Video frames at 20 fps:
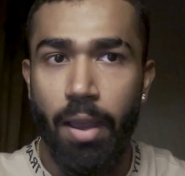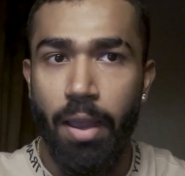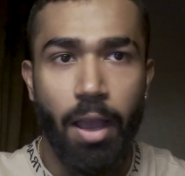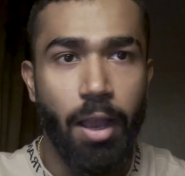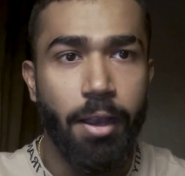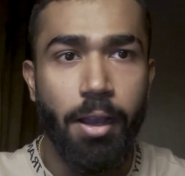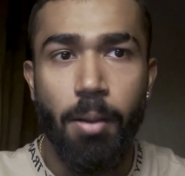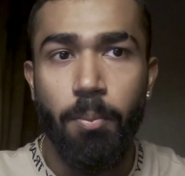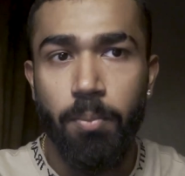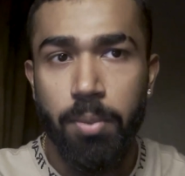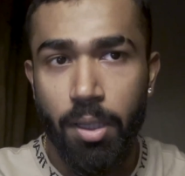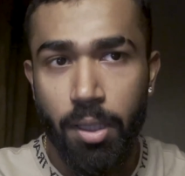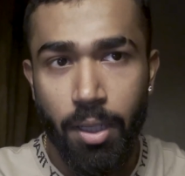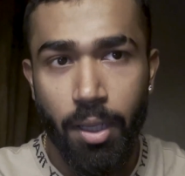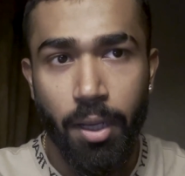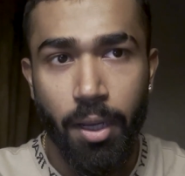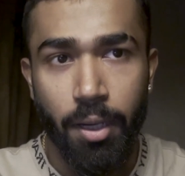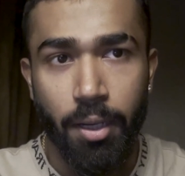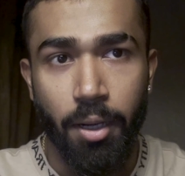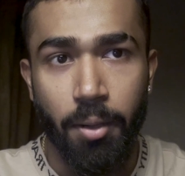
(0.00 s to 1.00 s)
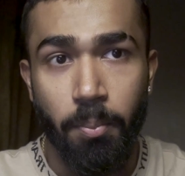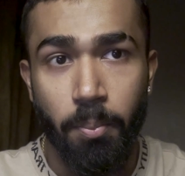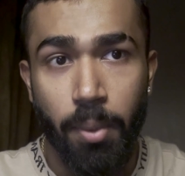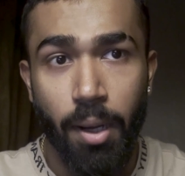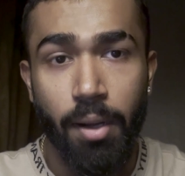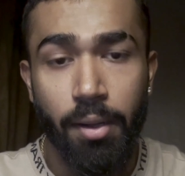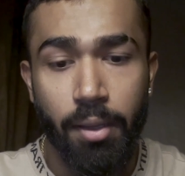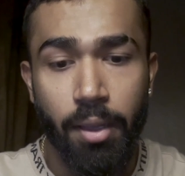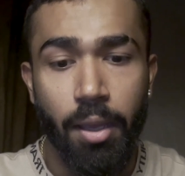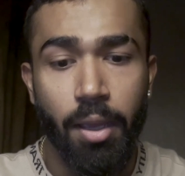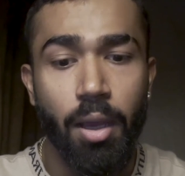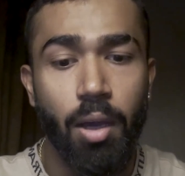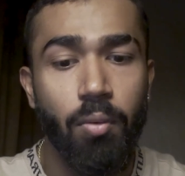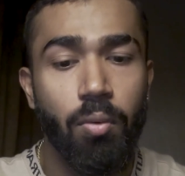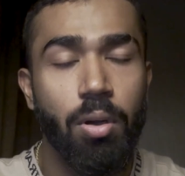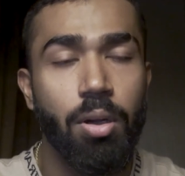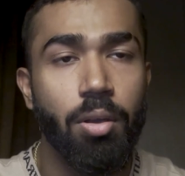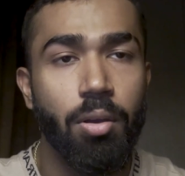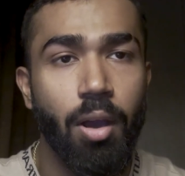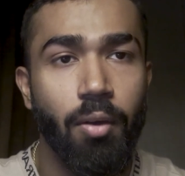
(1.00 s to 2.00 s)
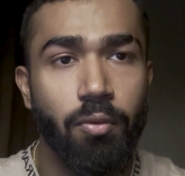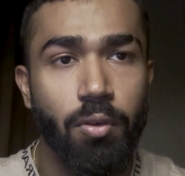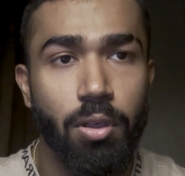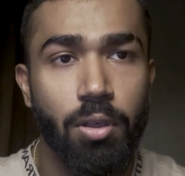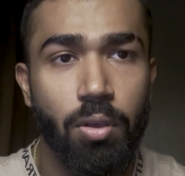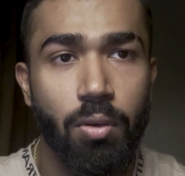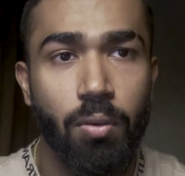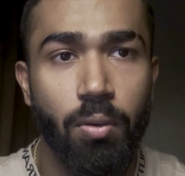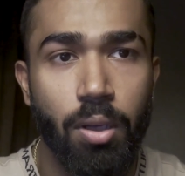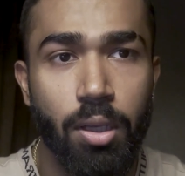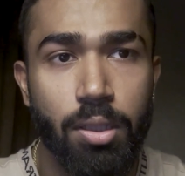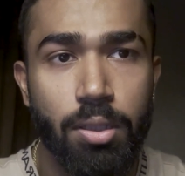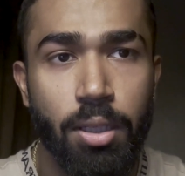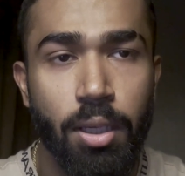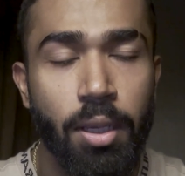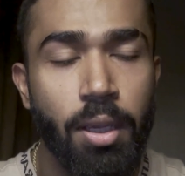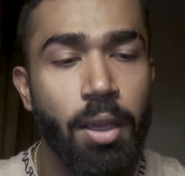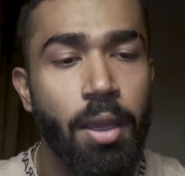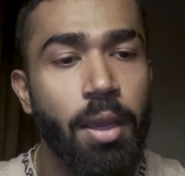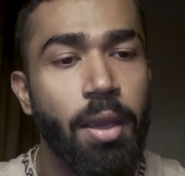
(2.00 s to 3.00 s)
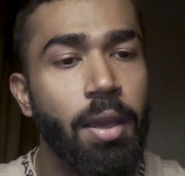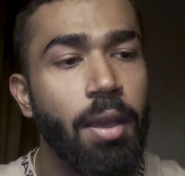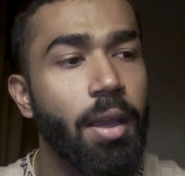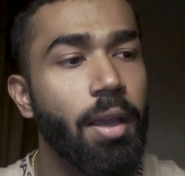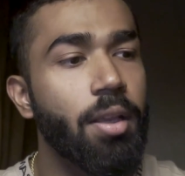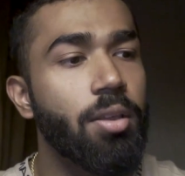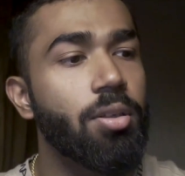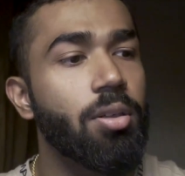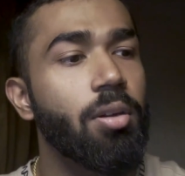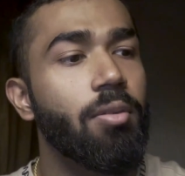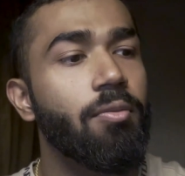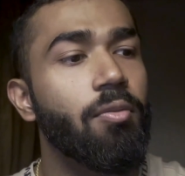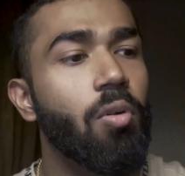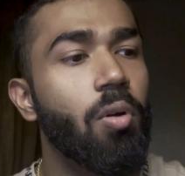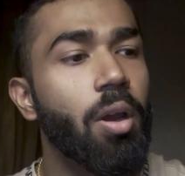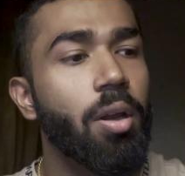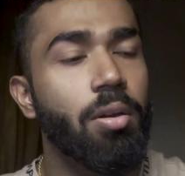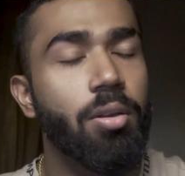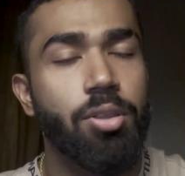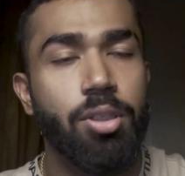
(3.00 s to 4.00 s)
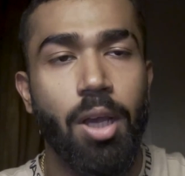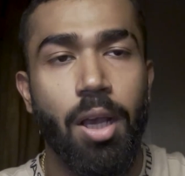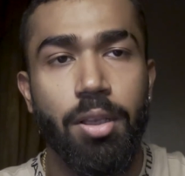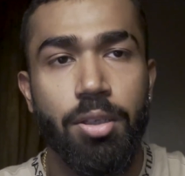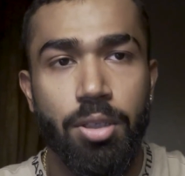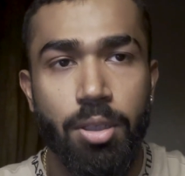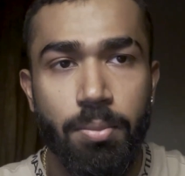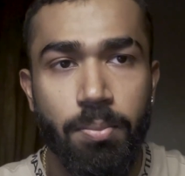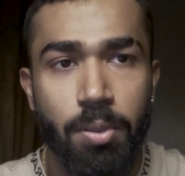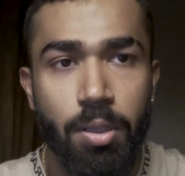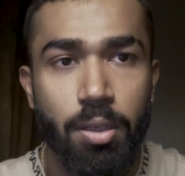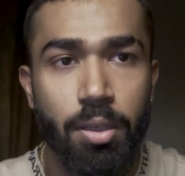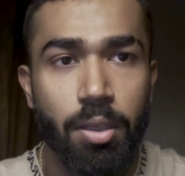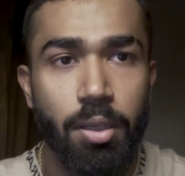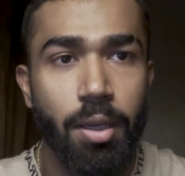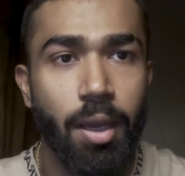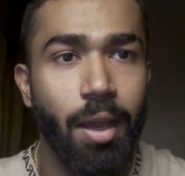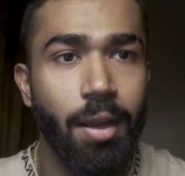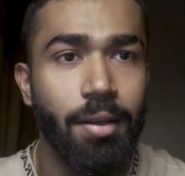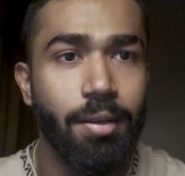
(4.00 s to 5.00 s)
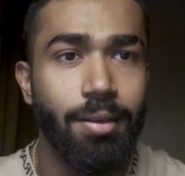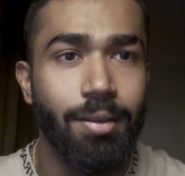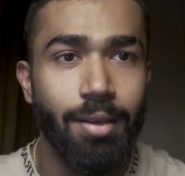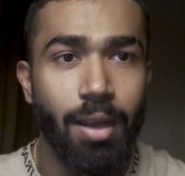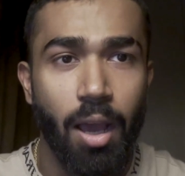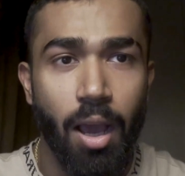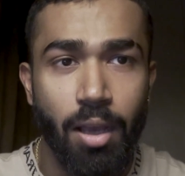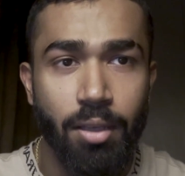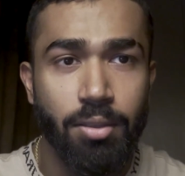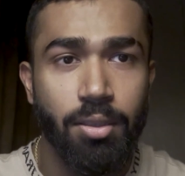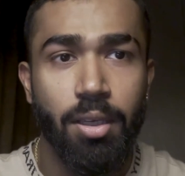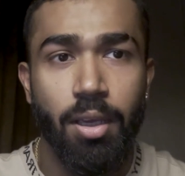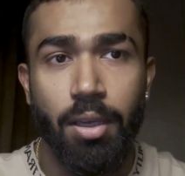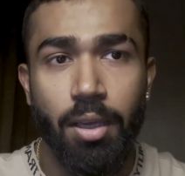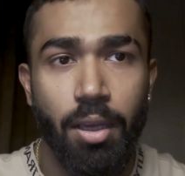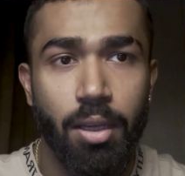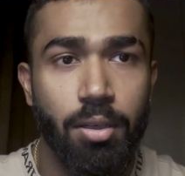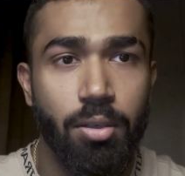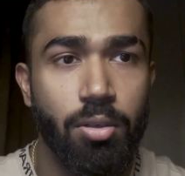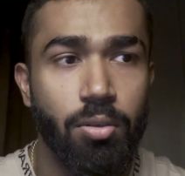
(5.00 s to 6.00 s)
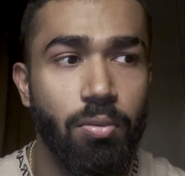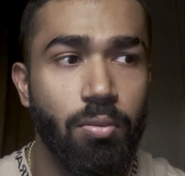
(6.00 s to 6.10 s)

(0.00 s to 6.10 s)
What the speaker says: I completely get it. But here what you have to do is, instead of going to ChatGPT and asking it to